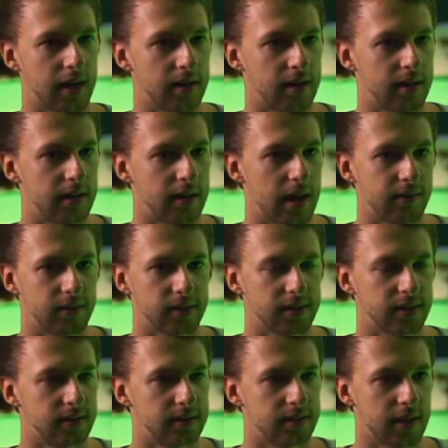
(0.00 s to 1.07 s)
and then ever
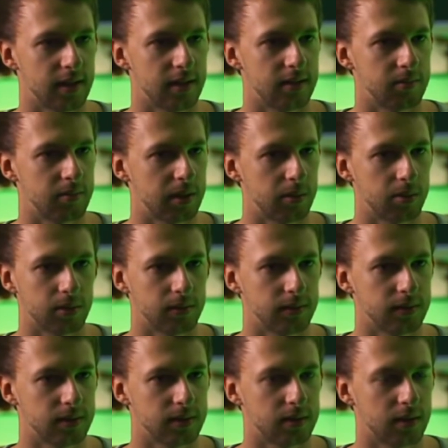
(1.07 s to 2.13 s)
since then people have
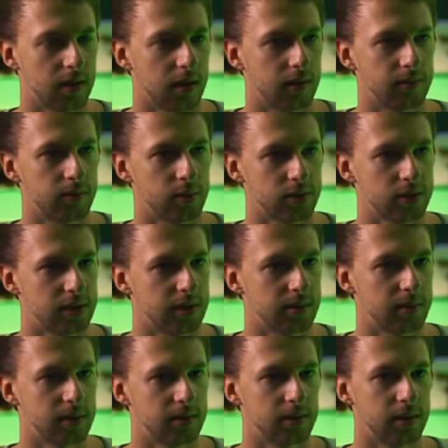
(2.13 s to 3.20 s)
just loved watching
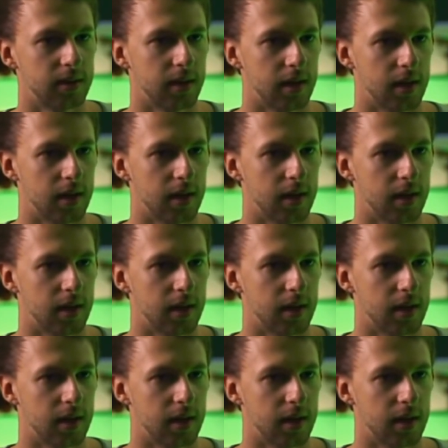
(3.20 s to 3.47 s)
him, and